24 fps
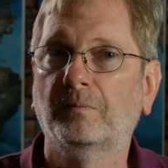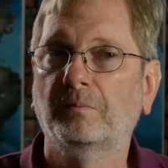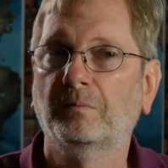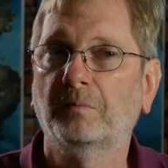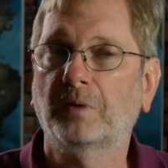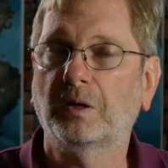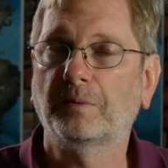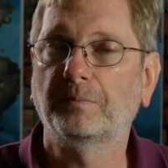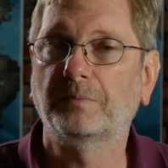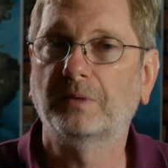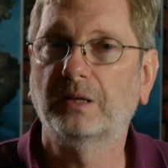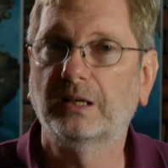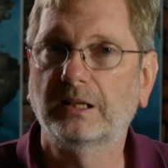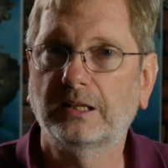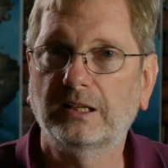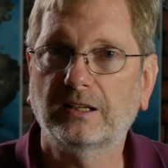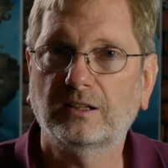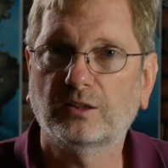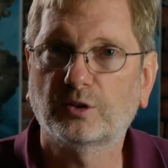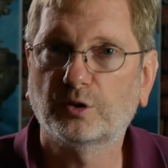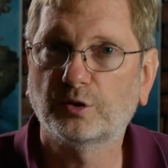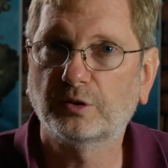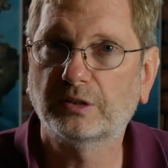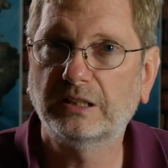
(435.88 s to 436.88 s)
And
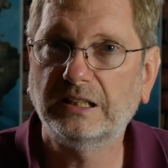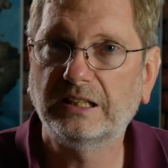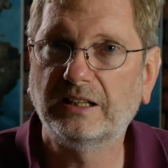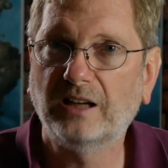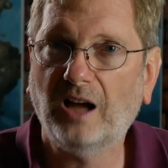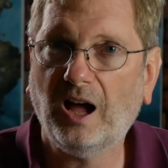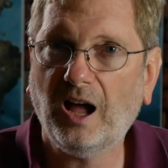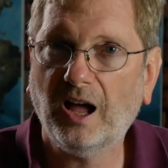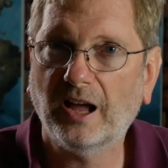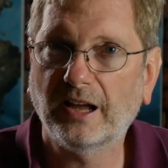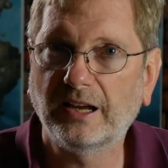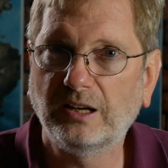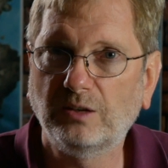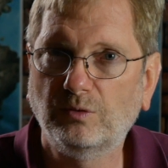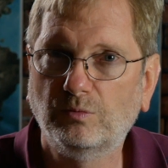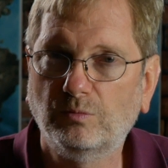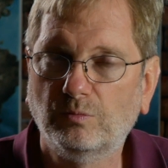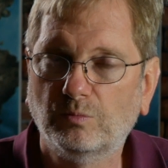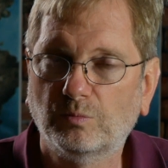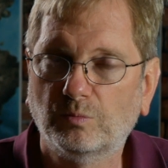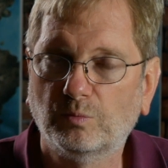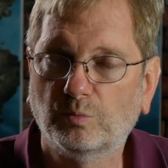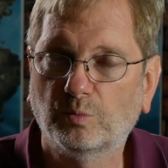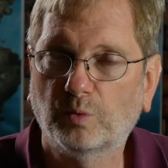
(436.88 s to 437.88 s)
Hitler didn't hide
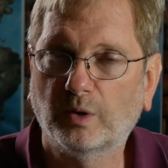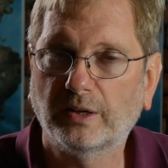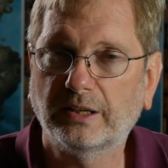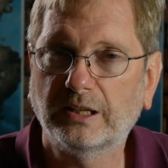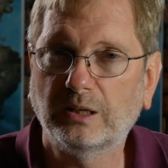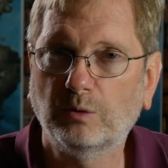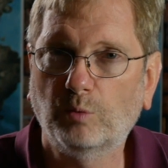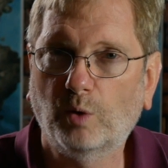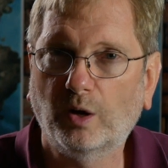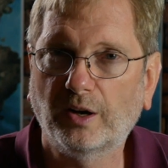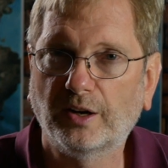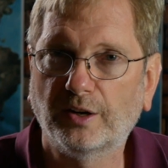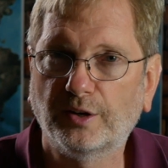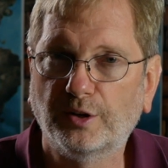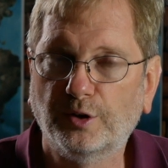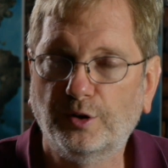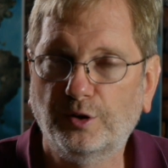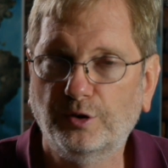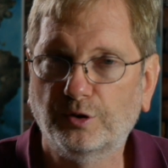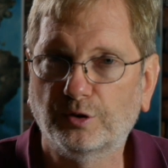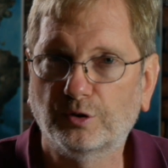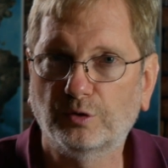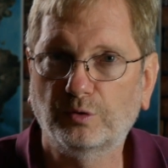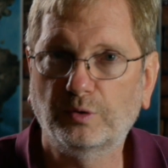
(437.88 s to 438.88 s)
what he wanted to
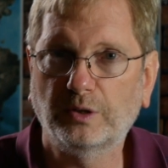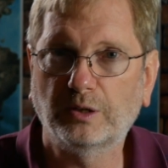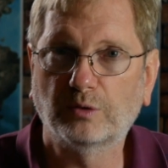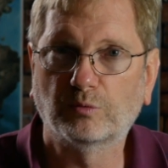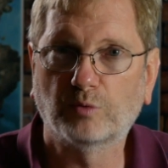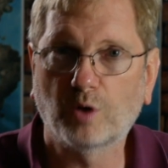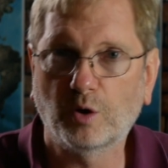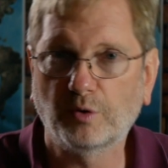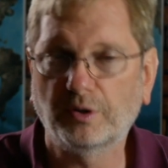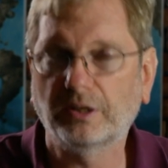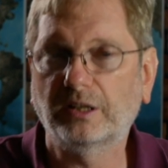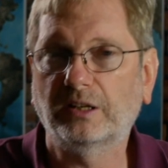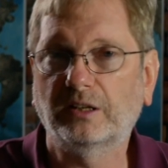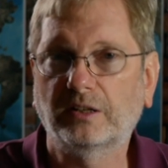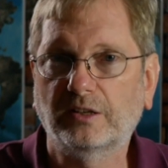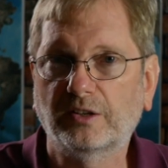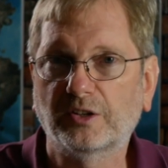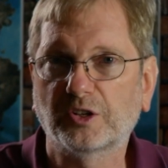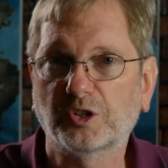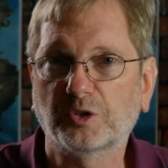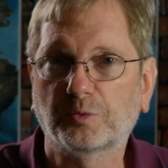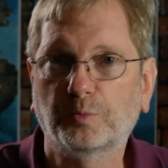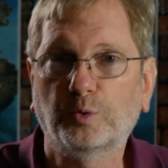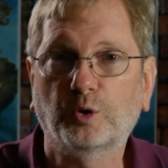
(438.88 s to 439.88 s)
do. He wrote it in
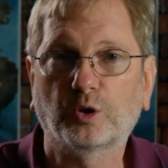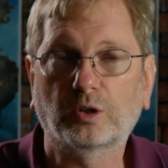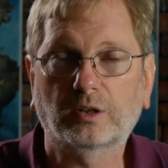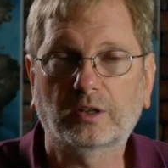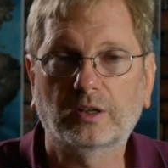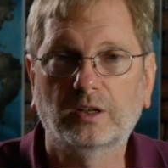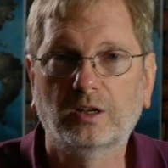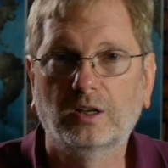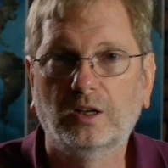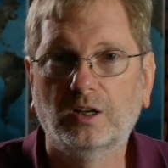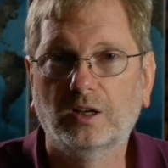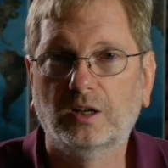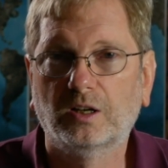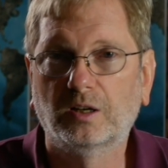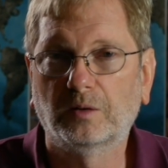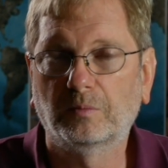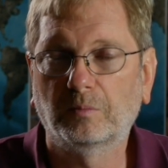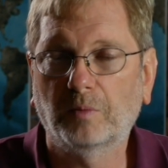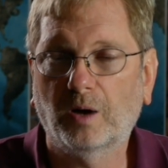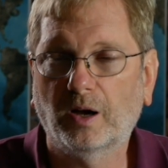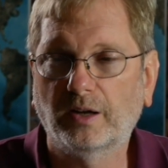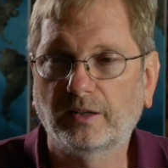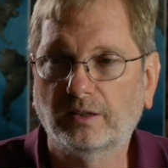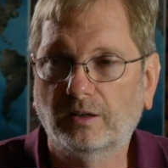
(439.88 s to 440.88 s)
his book,
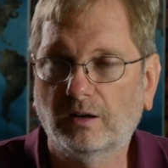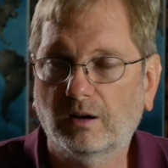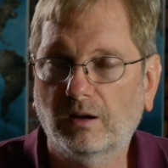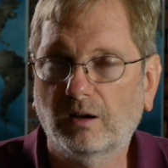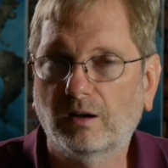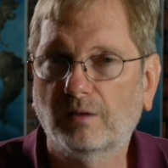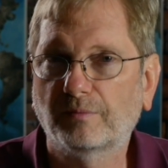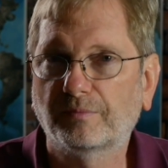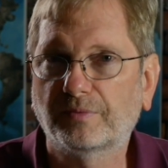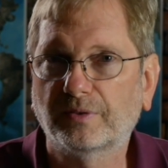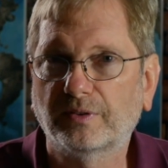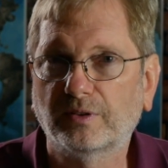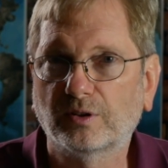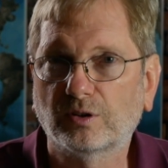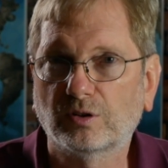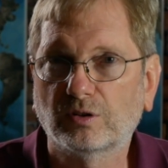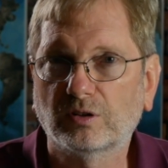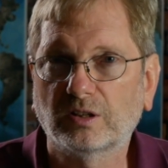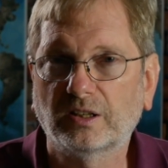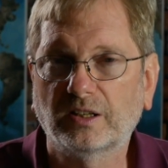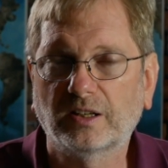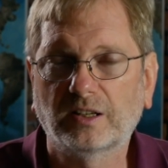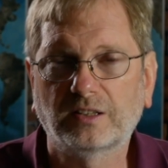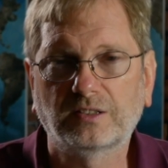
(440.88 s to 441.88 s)
Mein Kampf, in the
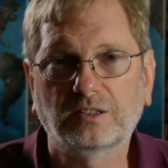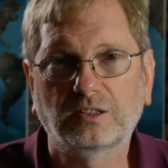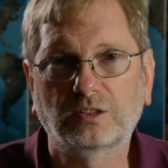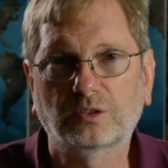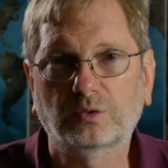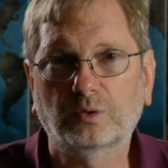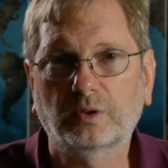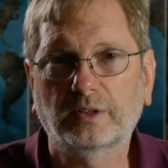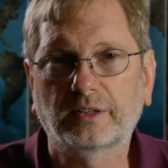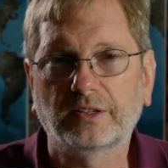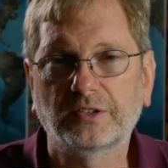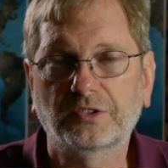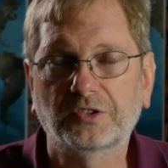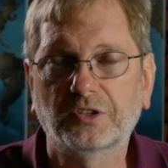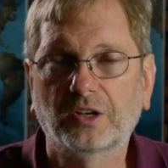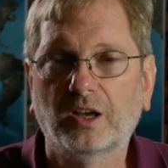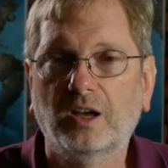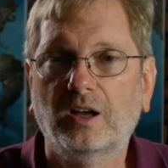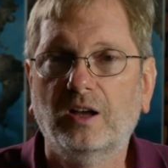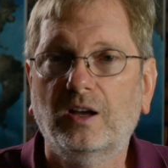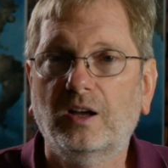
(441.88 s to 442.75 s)
early 1920s.